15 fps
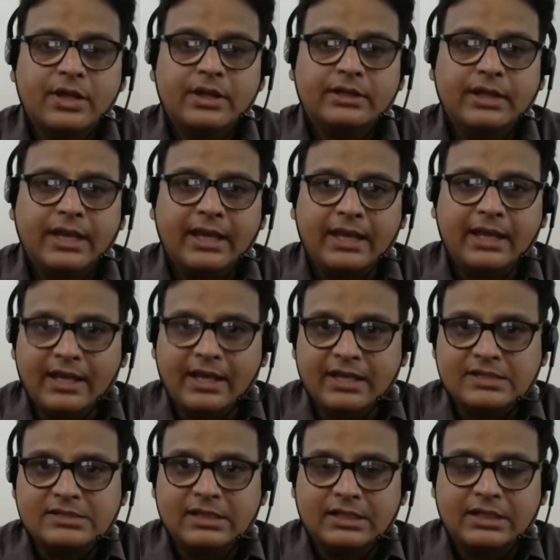the
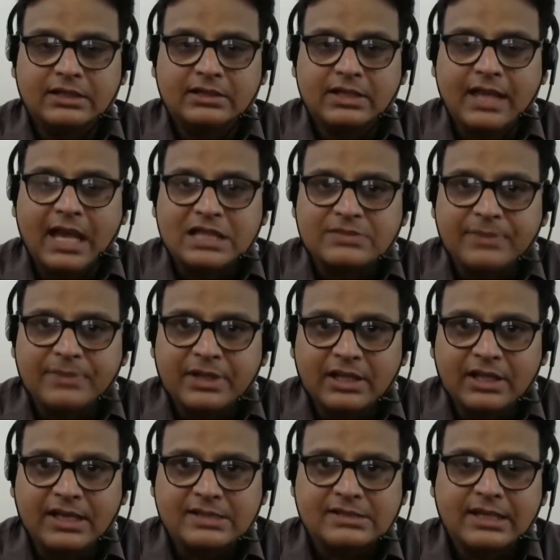areas that are the catchment
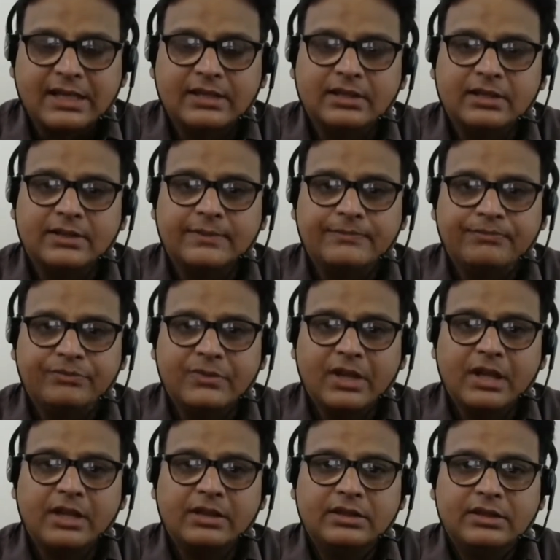areas, like
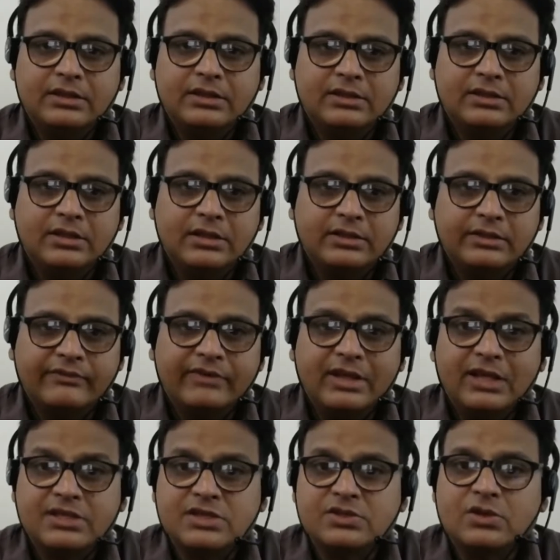the
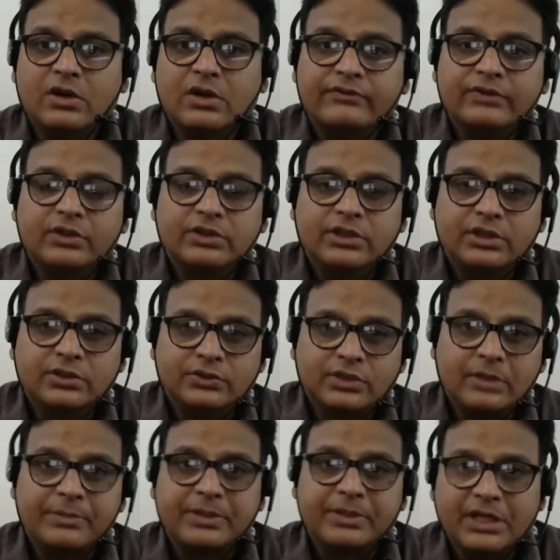villages of the
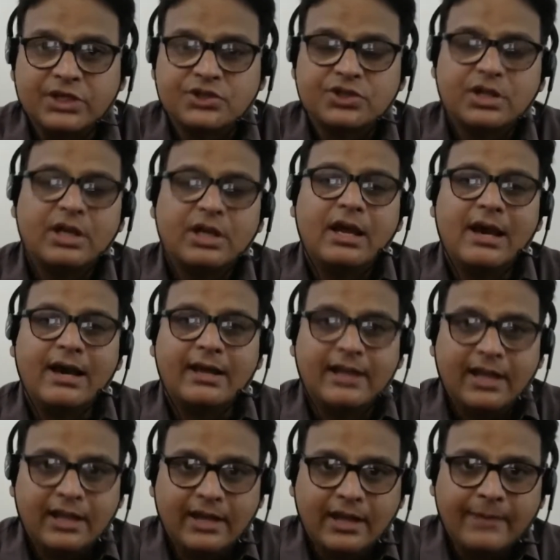Uttar Pradesh,
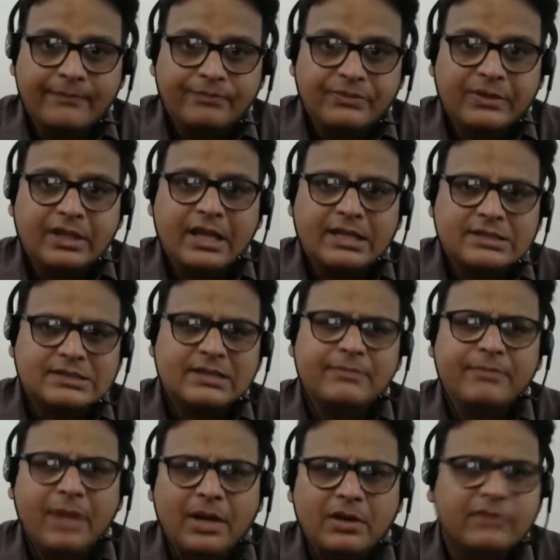Haryana, and some
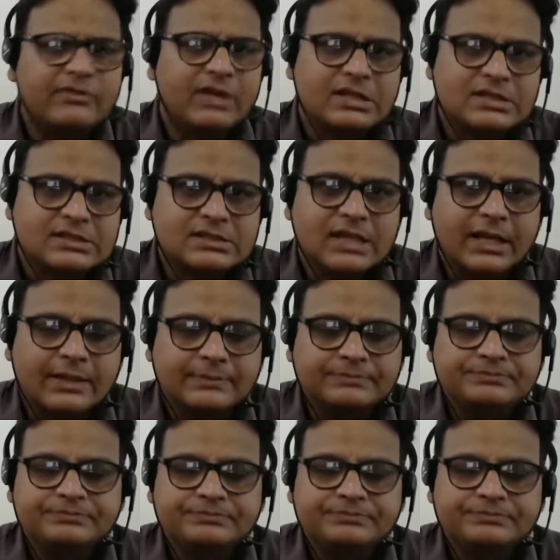part of Rajasthan,